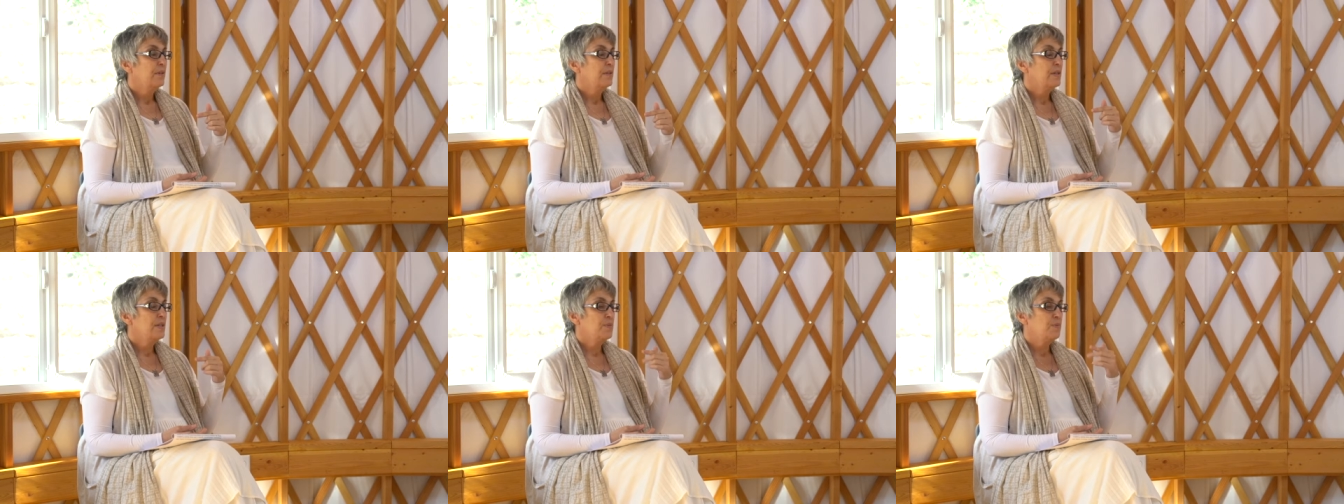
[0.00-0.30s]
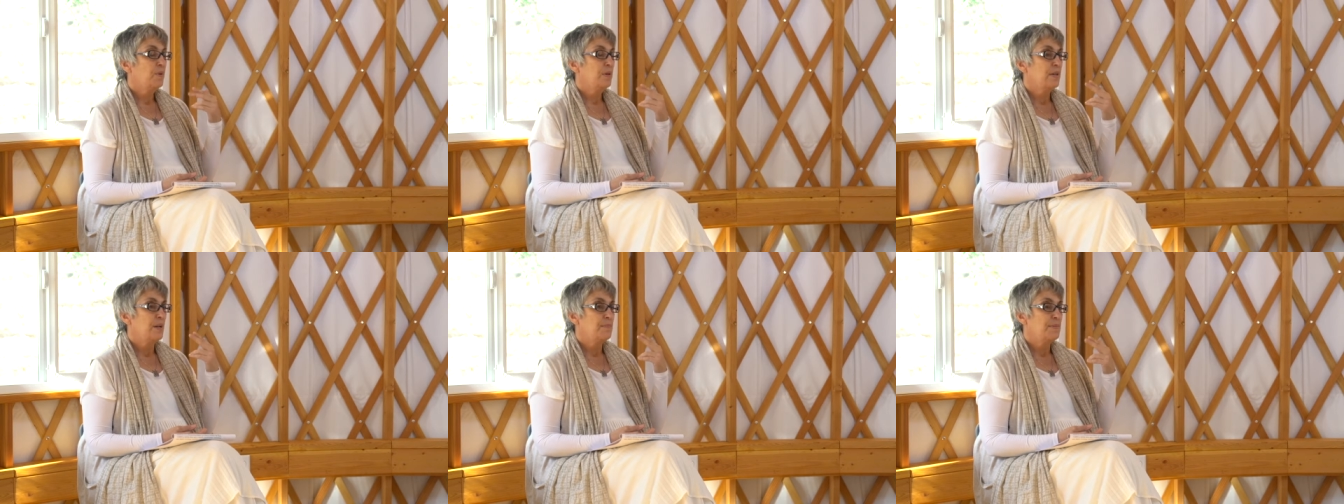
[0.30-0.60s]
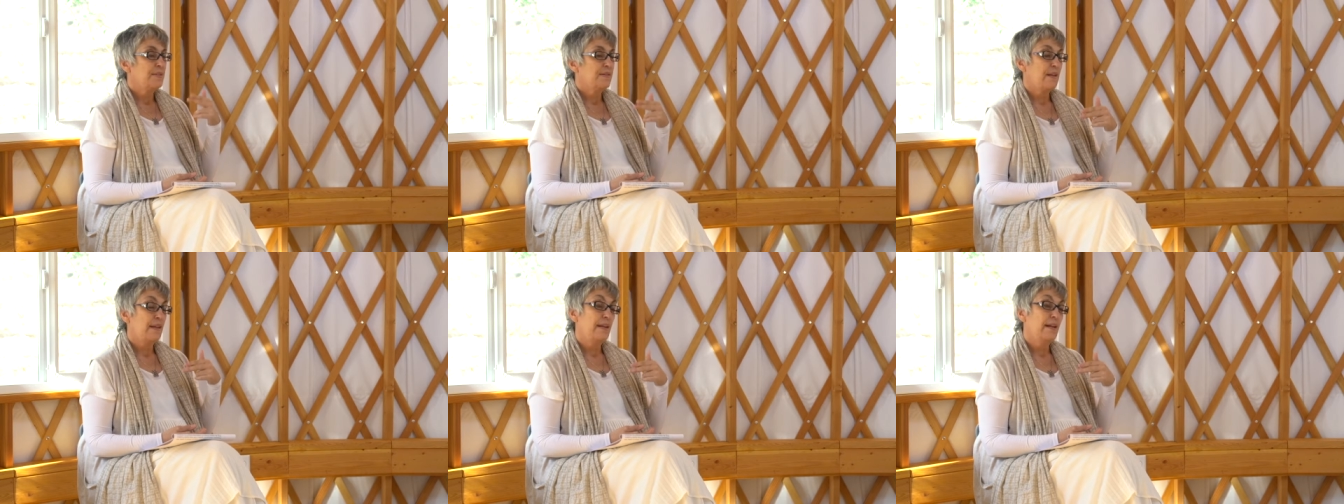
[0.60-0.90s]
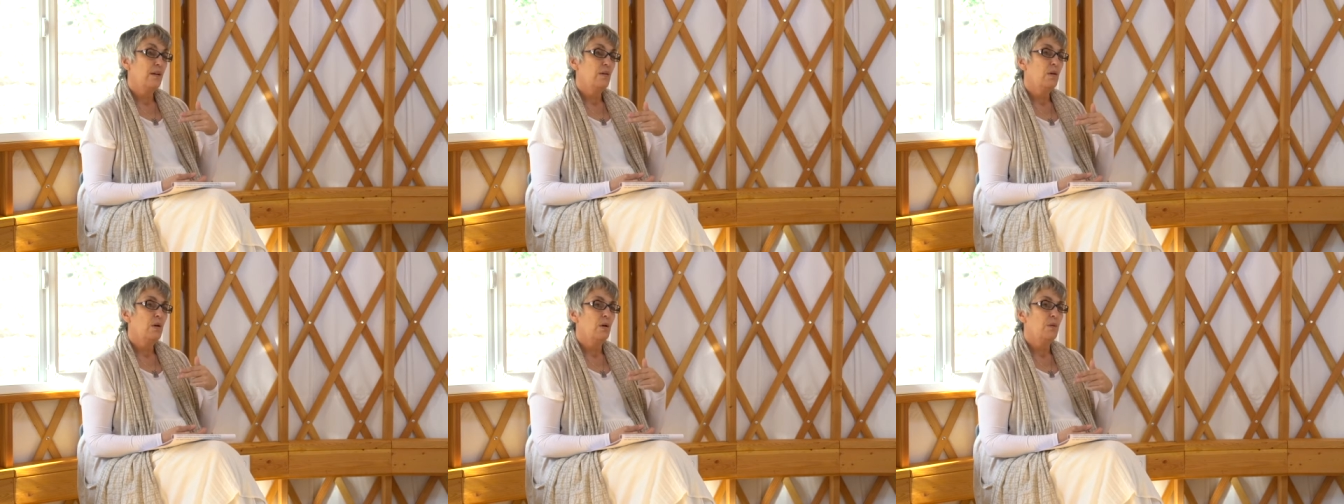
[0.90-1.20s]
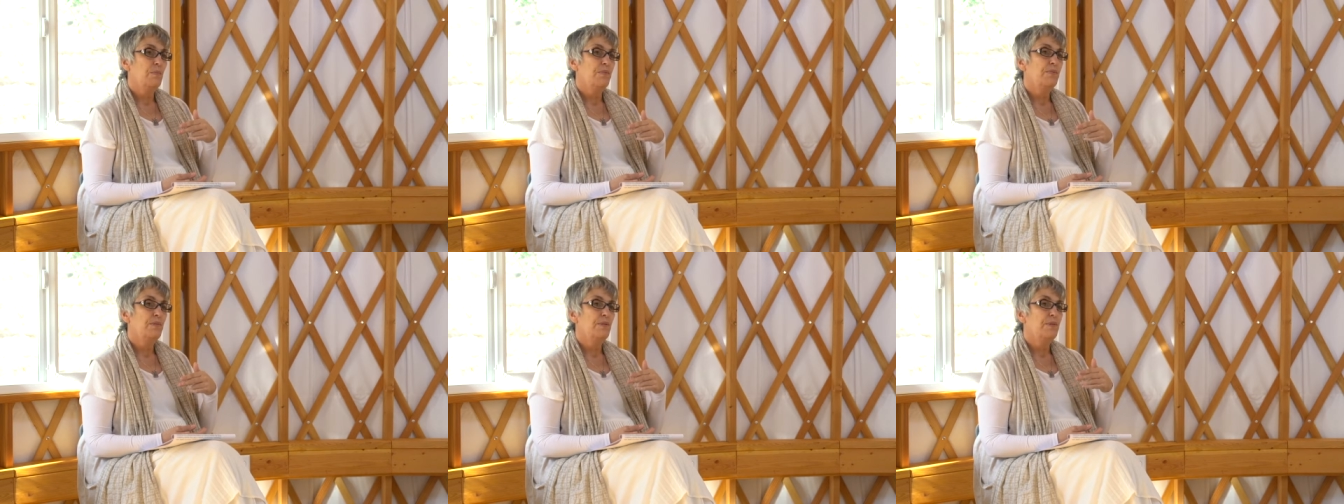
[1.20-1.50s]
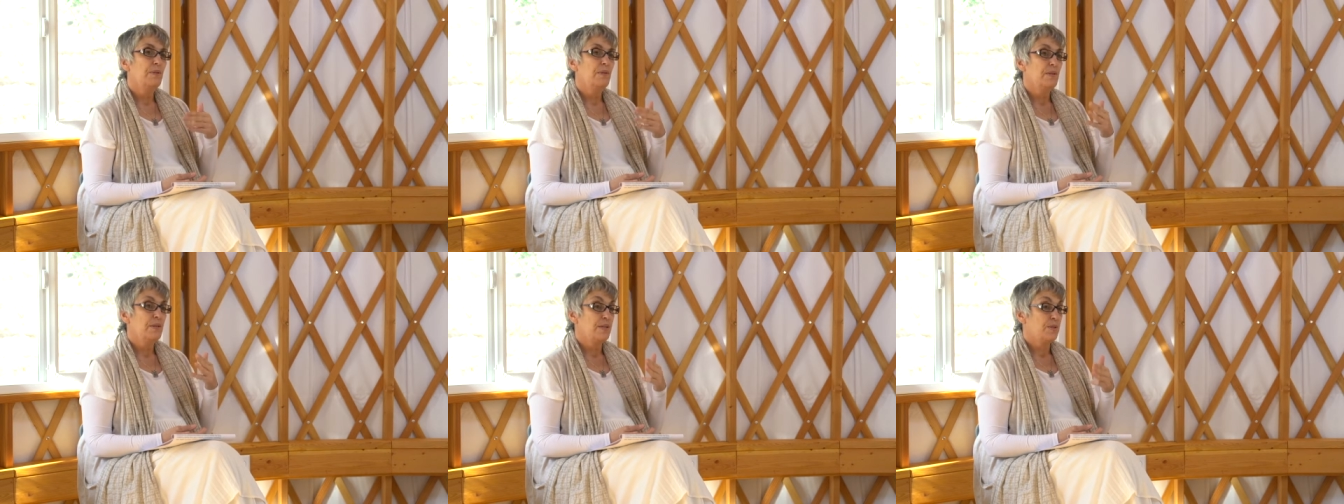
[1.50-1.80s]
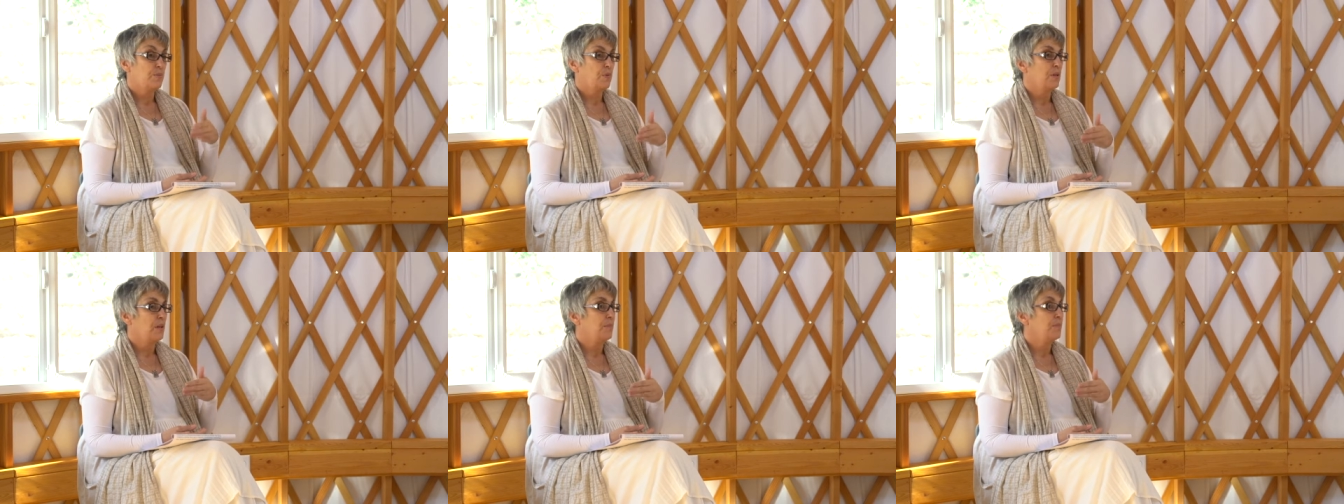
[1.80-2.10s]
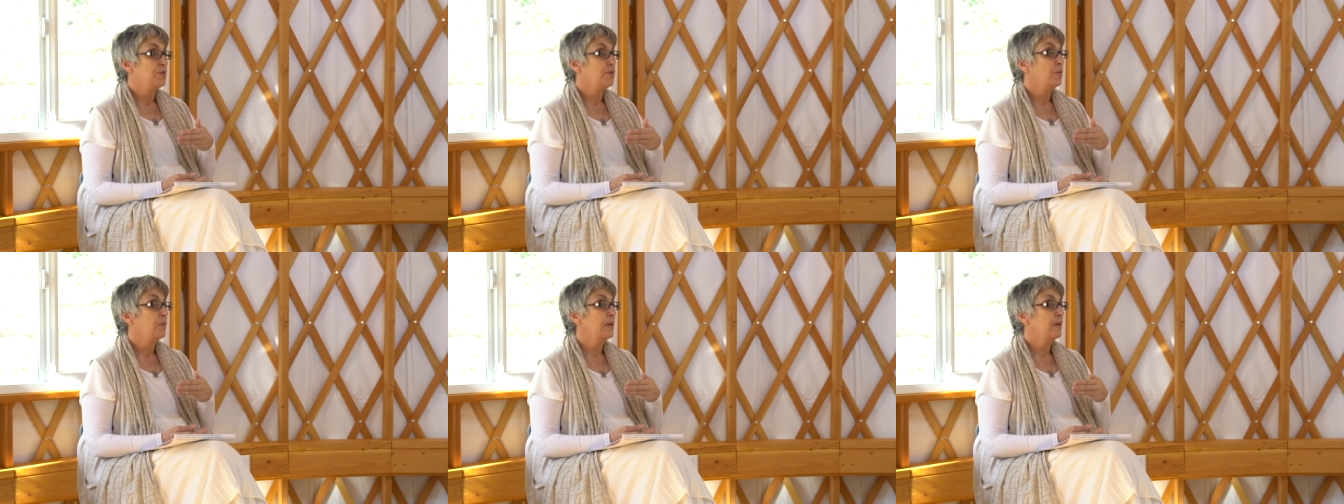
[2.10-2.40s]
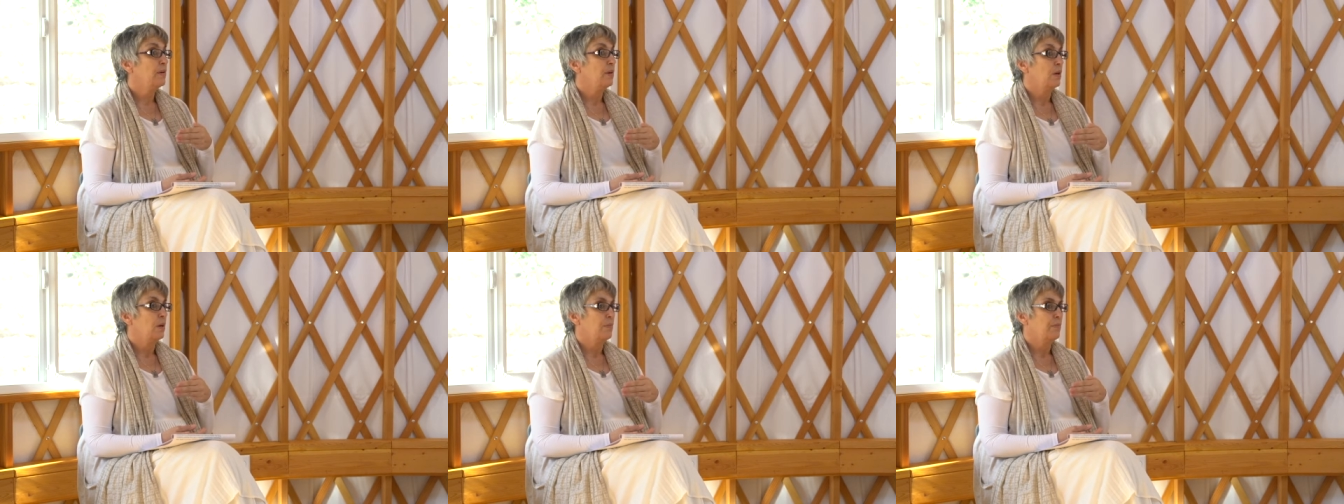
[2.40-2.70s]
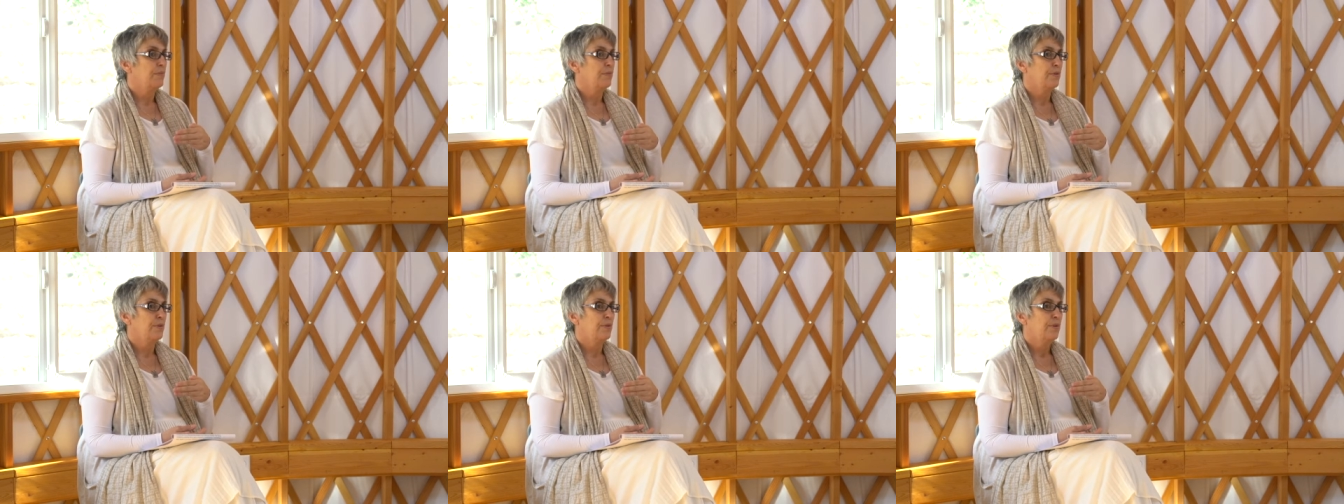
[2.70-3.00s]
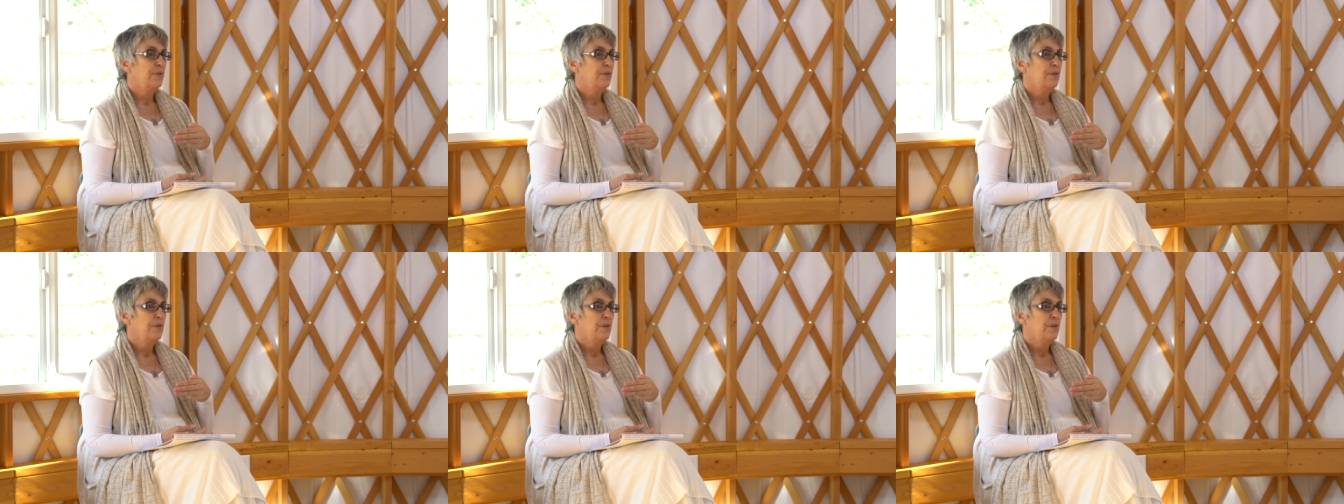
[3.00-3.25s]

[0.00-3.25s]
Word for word: Is what I'm saying harmful? Is what I'm doing harmful?